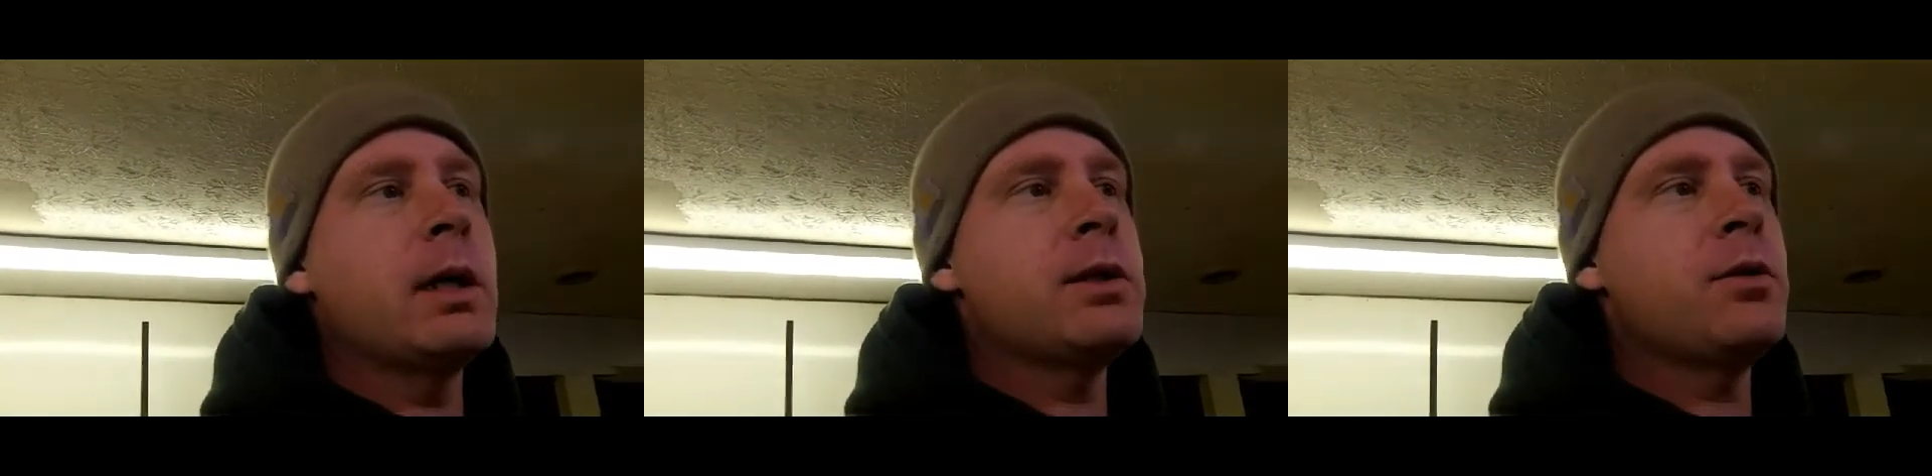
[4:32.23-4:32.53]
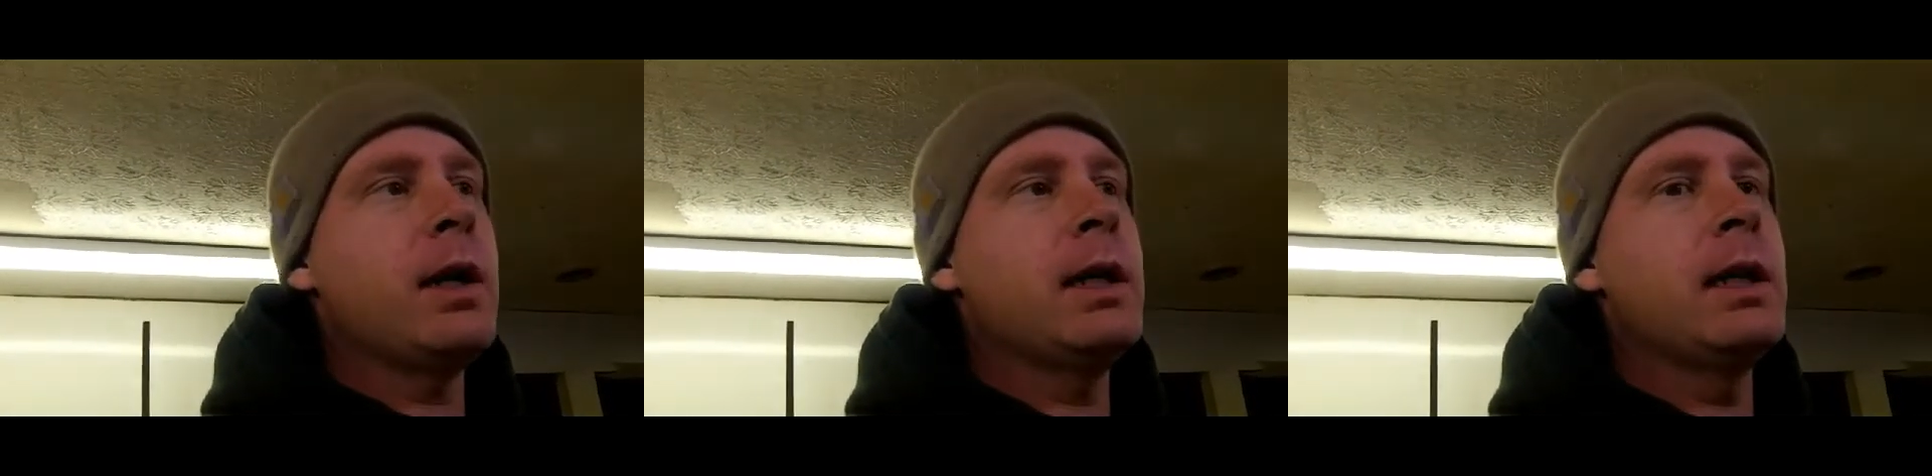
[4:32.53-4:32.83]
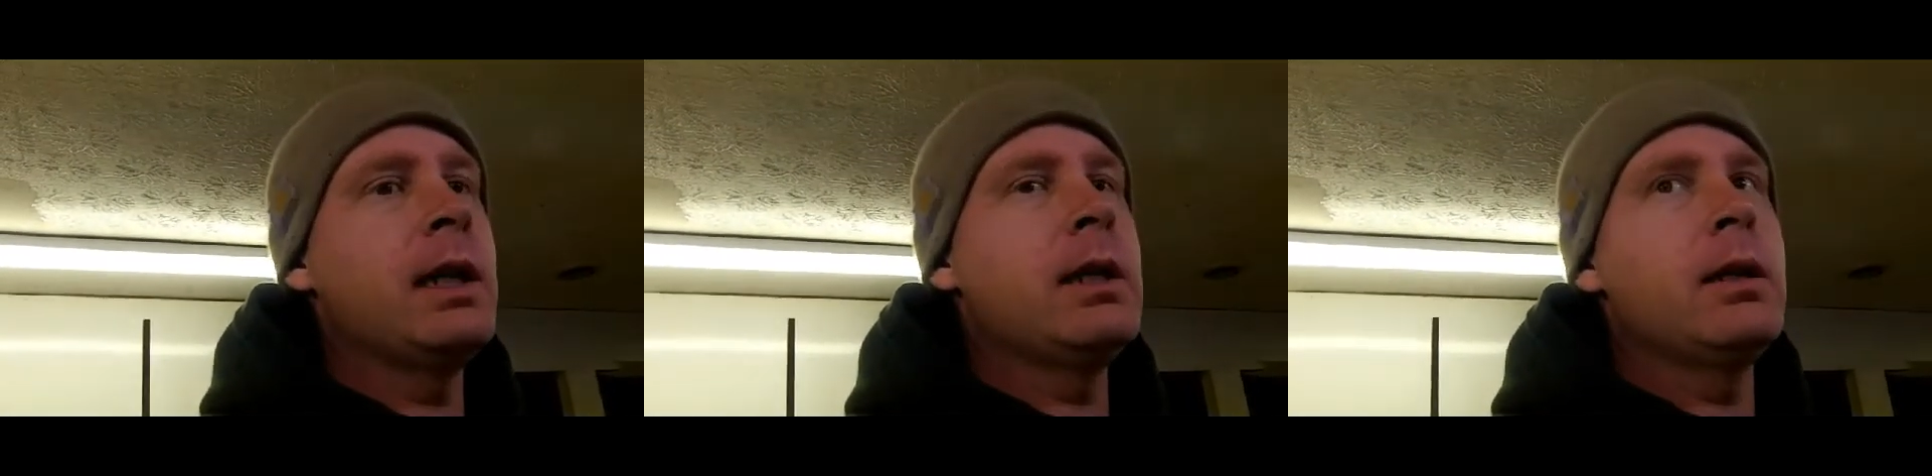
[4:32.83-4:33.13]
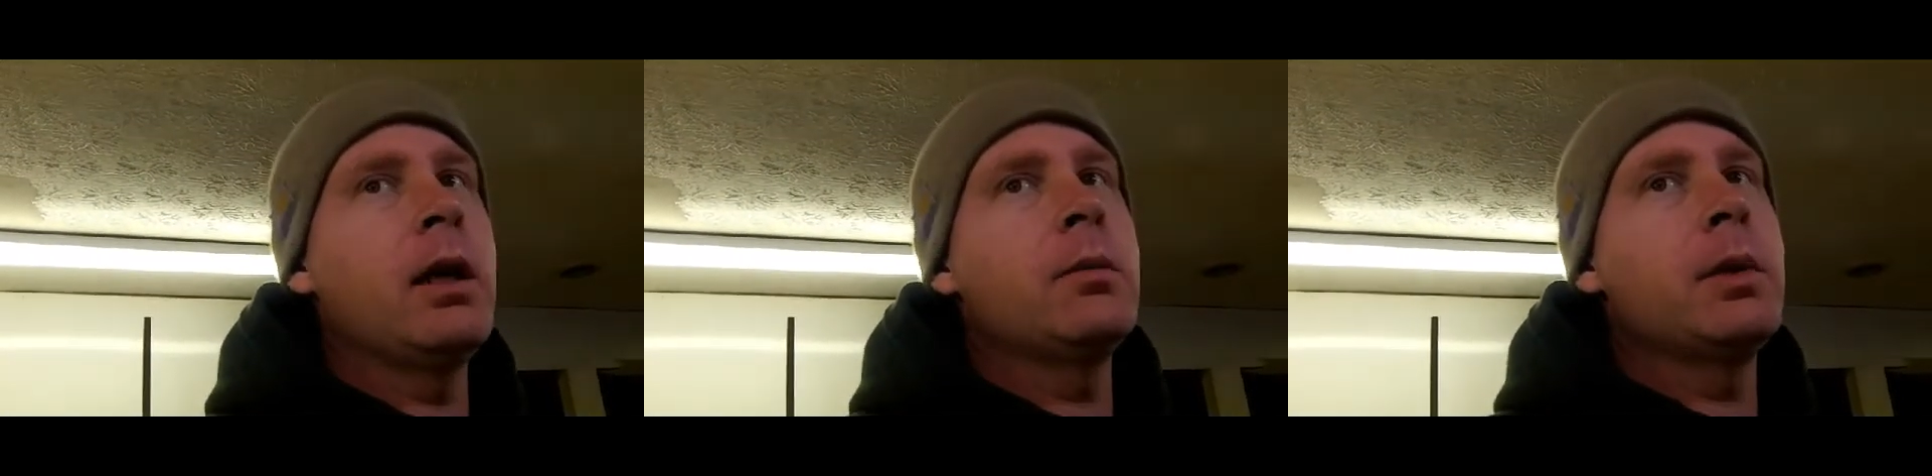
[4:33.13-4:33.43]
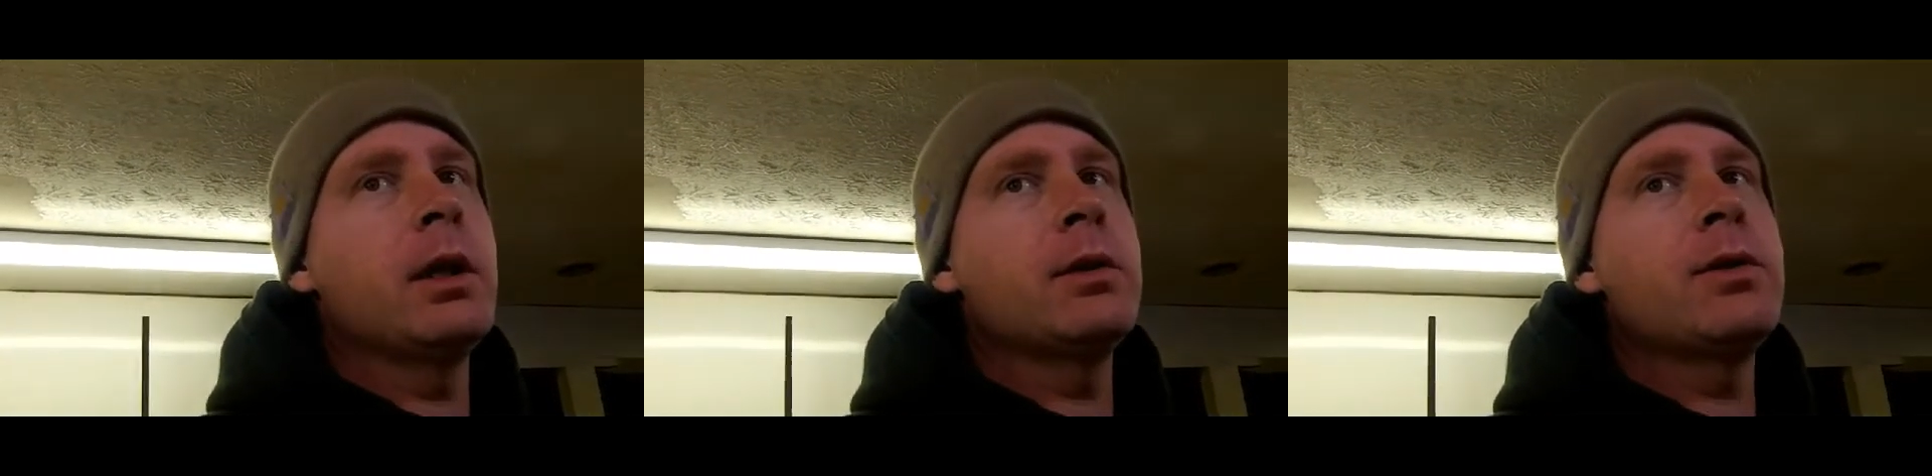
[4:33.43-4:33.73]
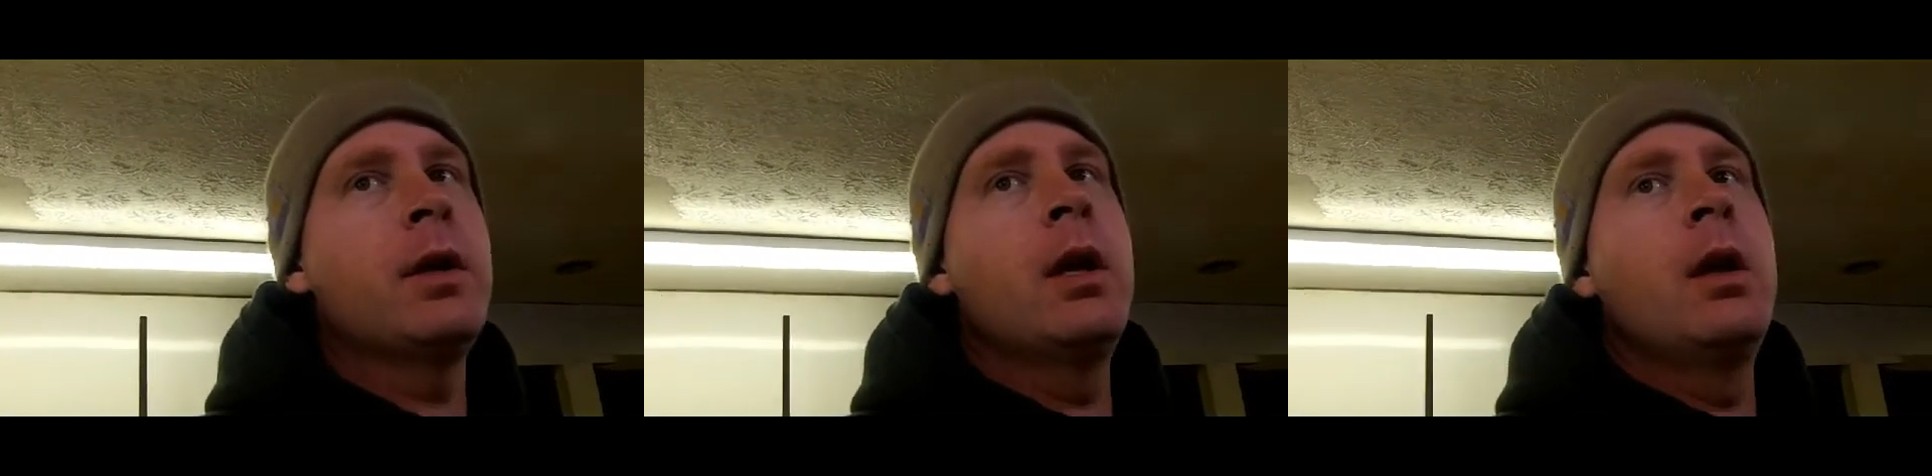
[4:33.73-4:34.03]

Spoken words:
on it so I can get it done, because